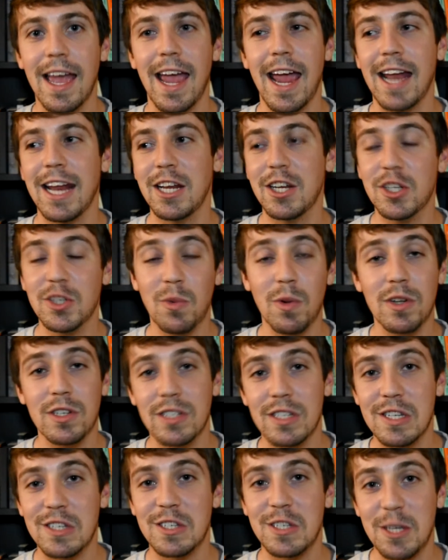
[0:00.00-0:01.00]
and he just wants
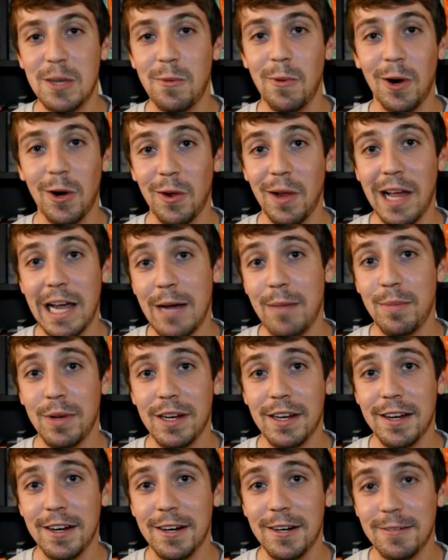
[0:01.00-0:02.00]
to see what'll
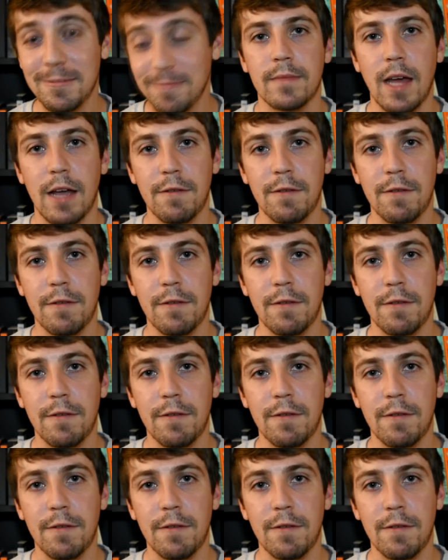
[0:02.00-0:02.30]
happen here.